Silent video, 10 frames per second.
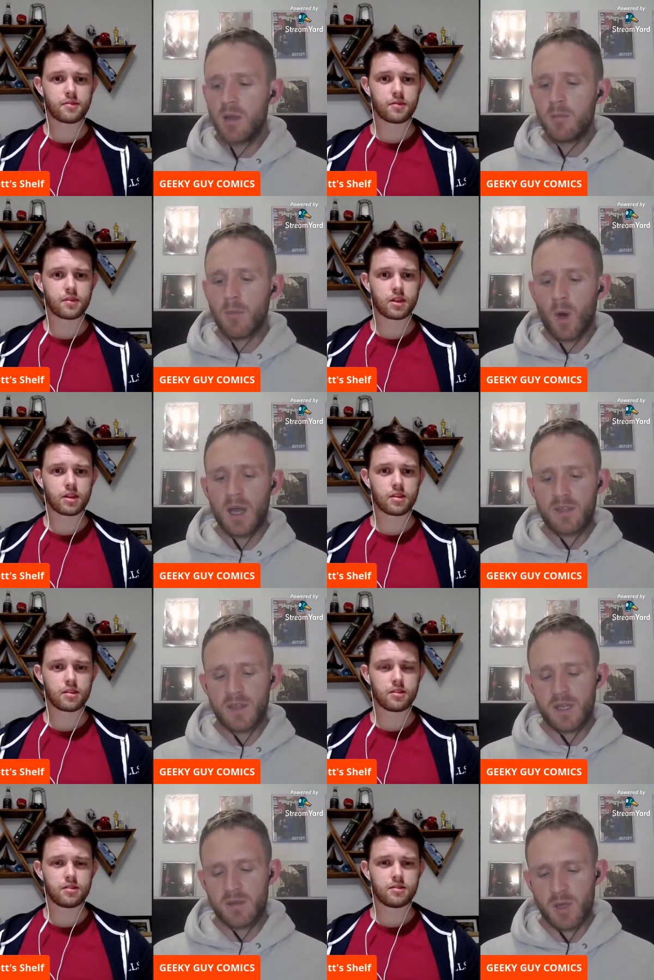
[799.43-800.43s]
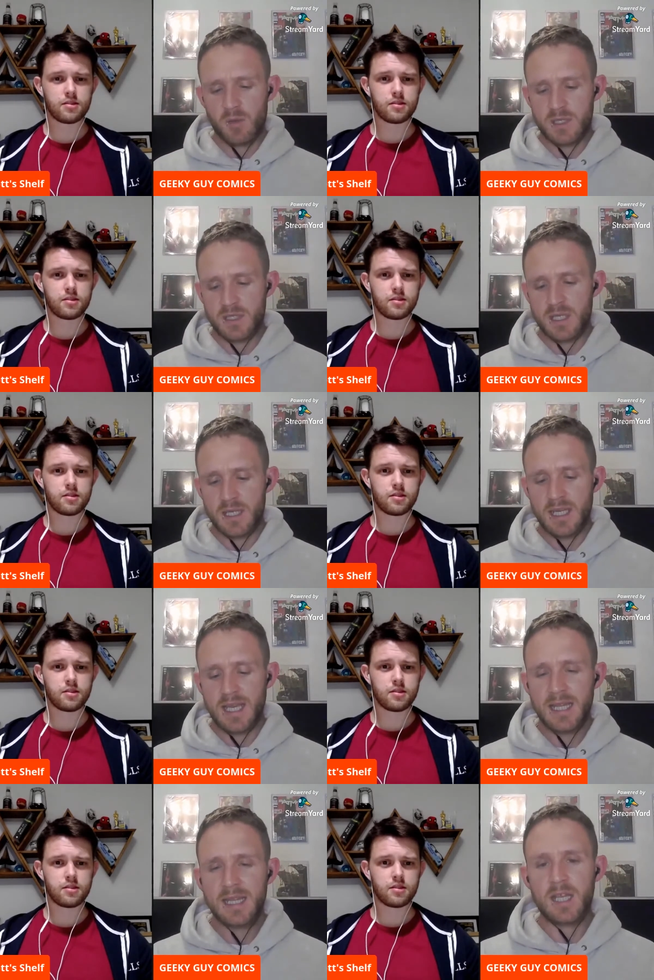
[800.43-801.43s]
Speaker 1: my thing at the moment is that the
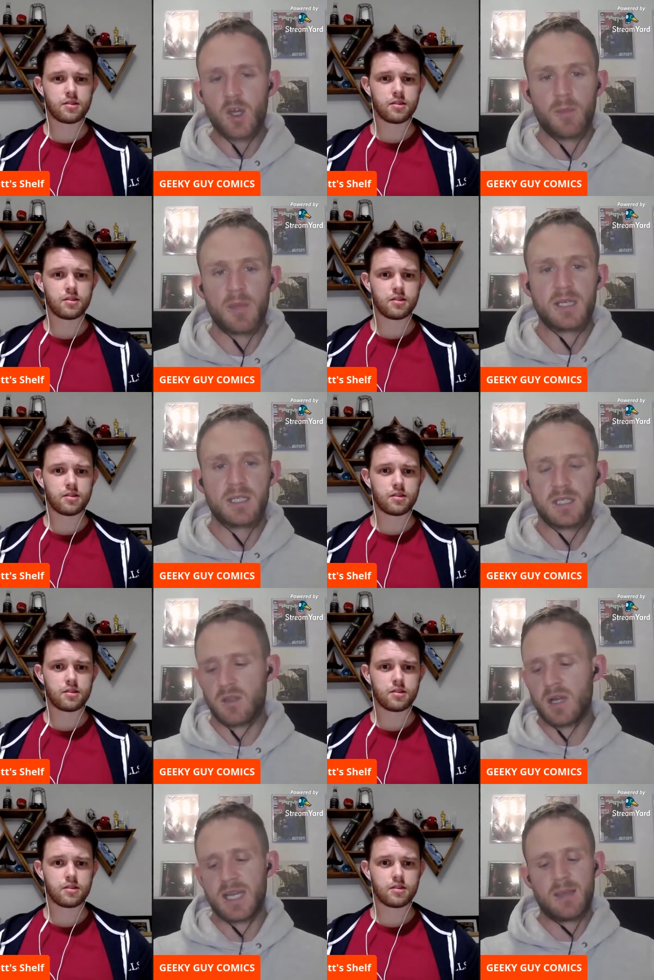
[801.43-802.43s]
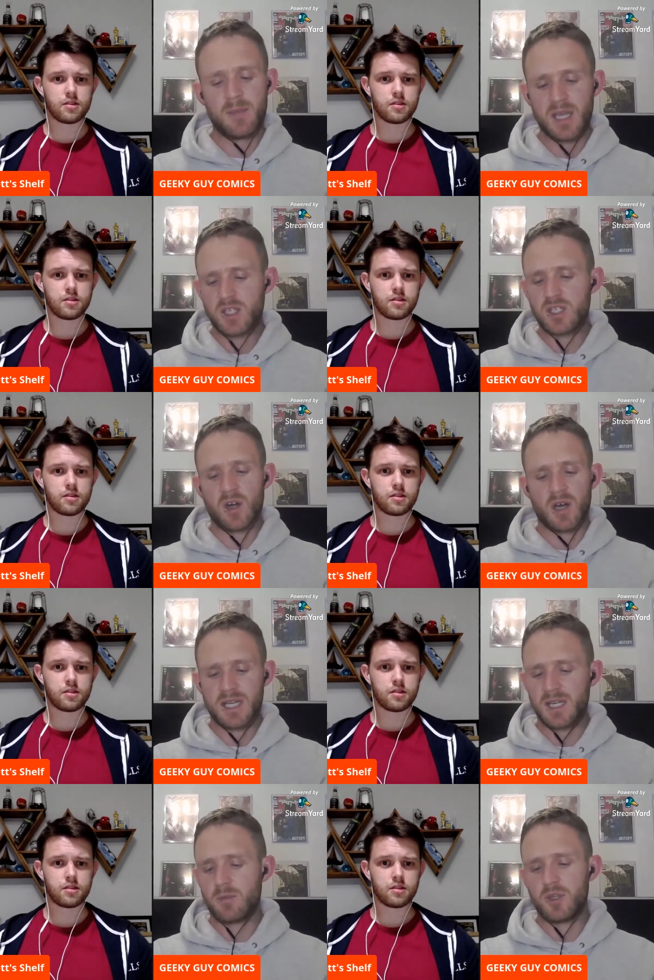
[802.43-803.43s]
indie comics like Image,
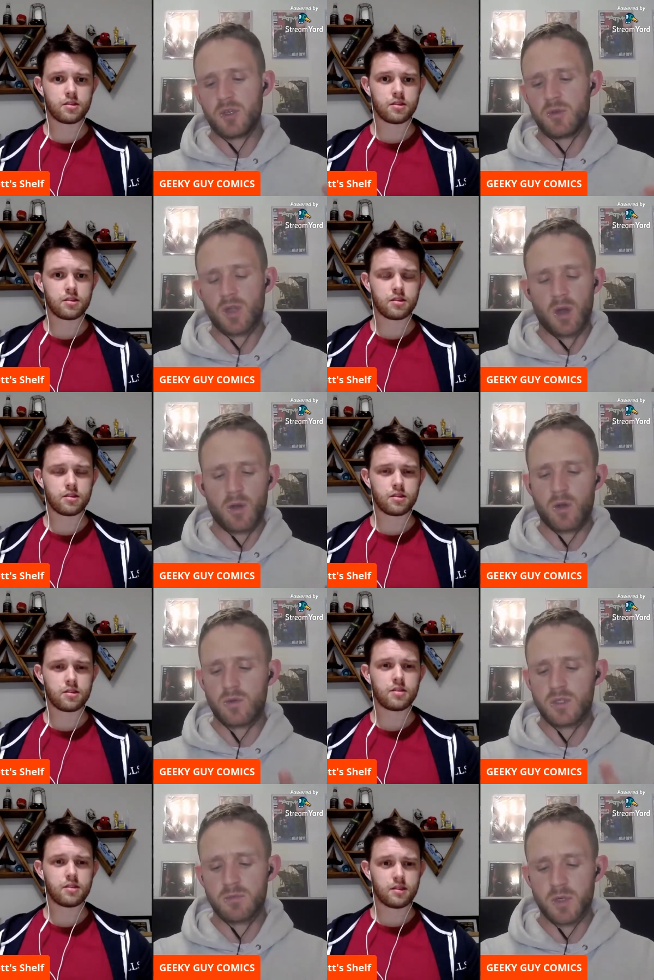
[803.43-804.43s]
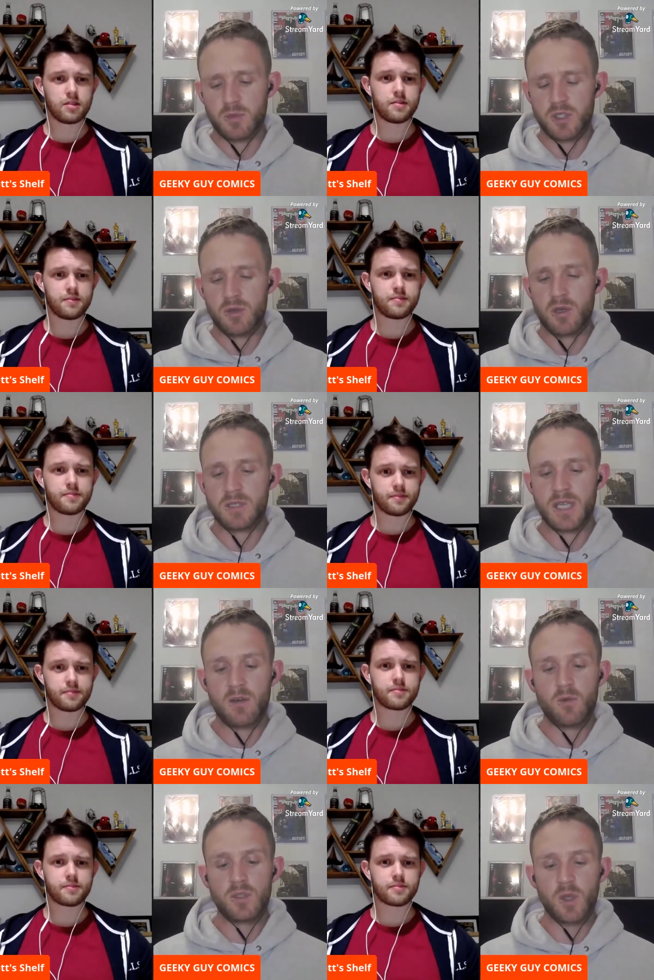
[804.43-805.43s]
IDW, Dark Horse, and Boom Studios, they're
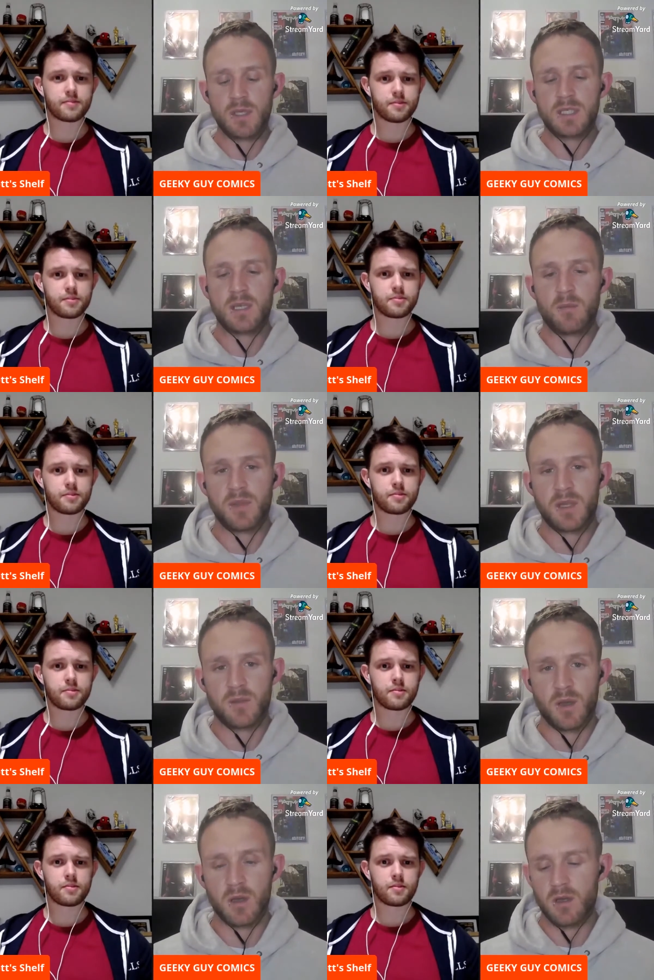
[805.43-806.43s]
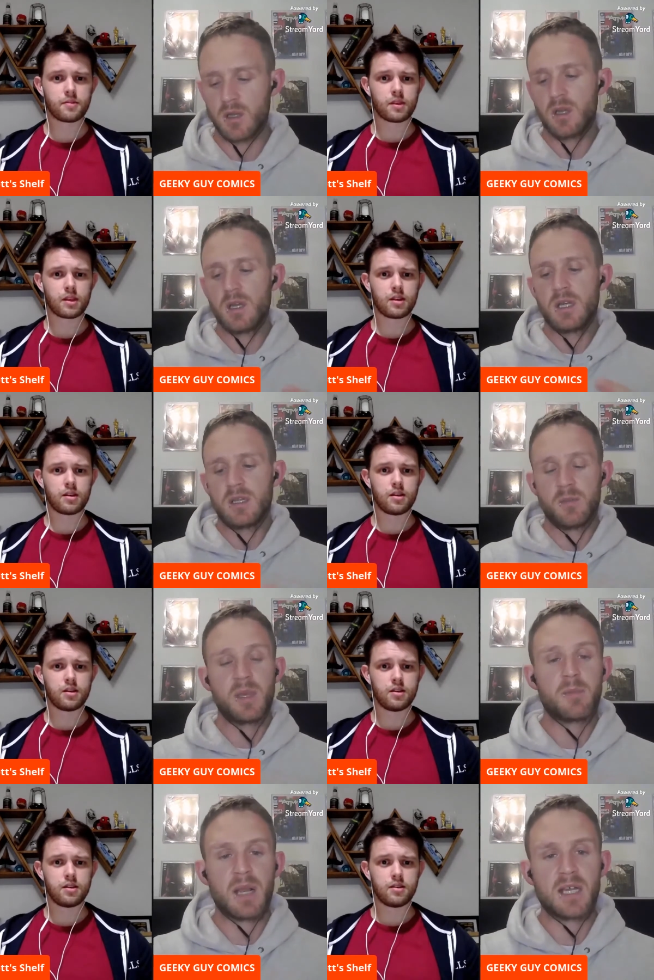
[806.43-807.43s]
all doing something that the
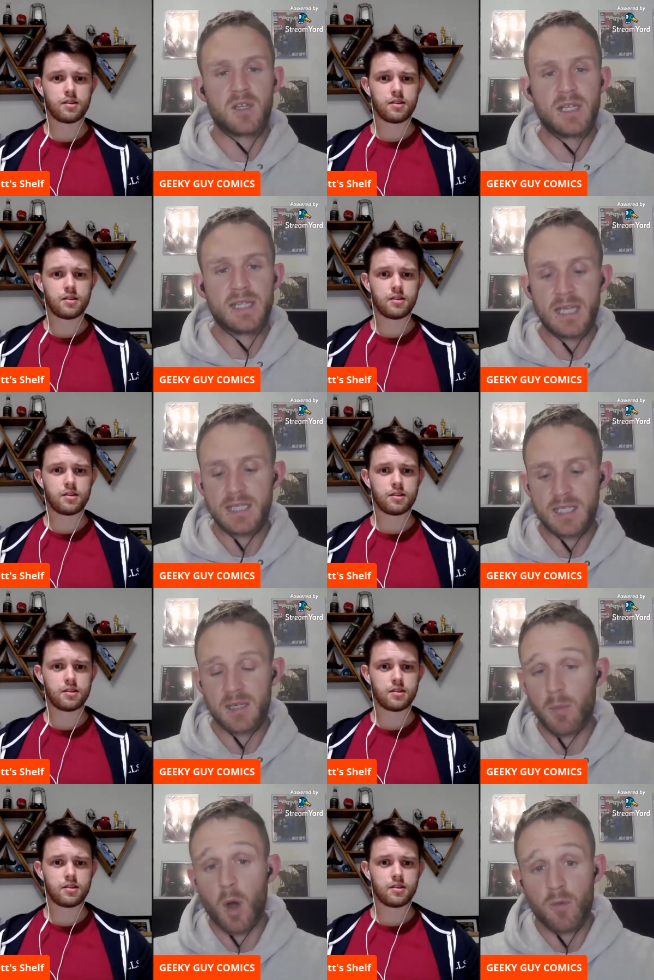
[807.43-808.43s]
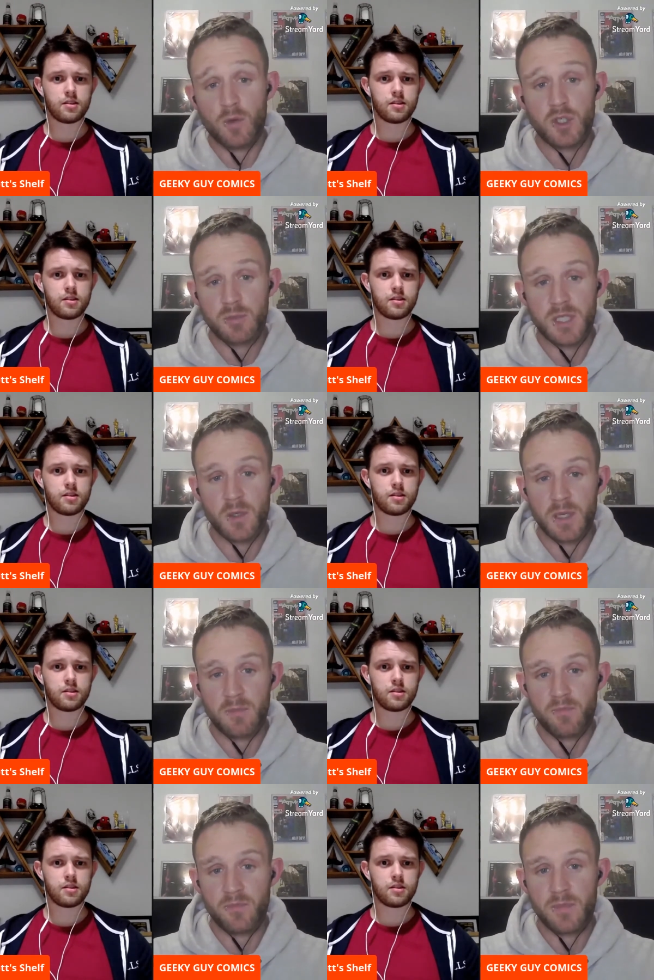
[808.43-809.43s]
big players like DC and Marvel should be doing.
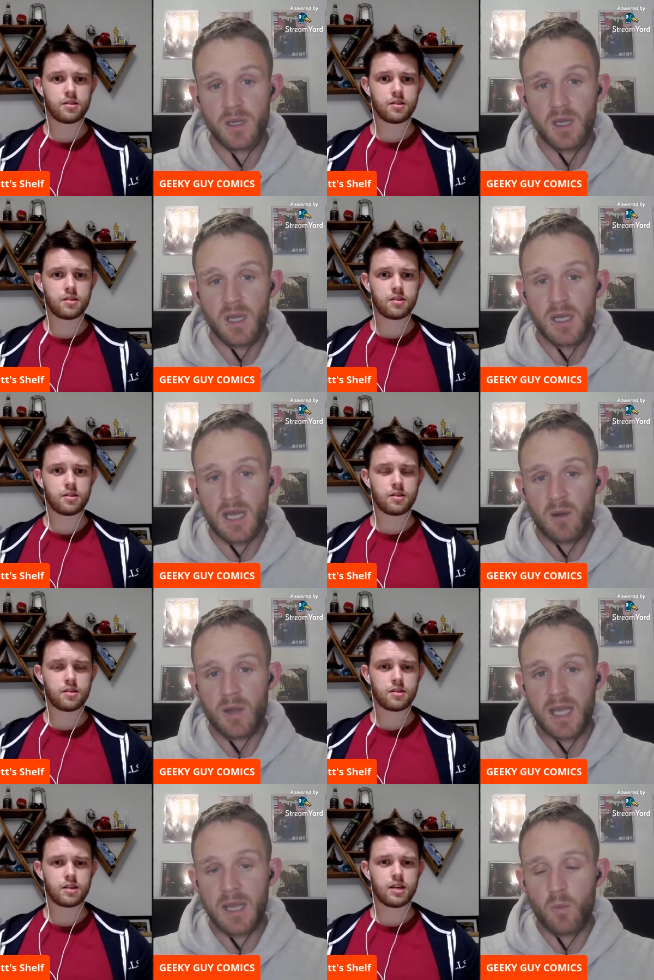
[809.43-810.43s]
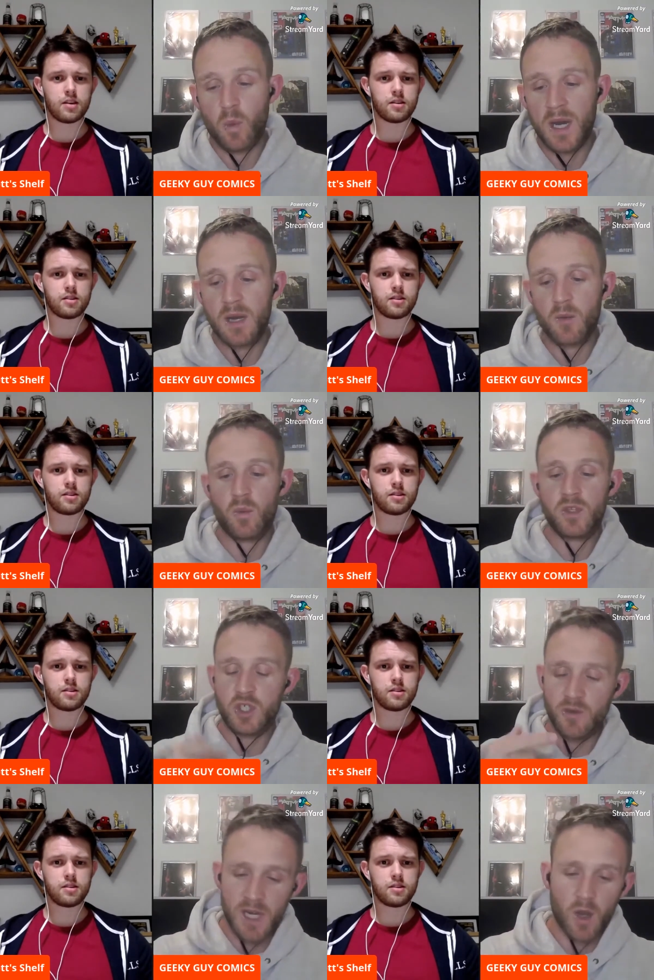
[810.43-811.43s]
Now, yeah. during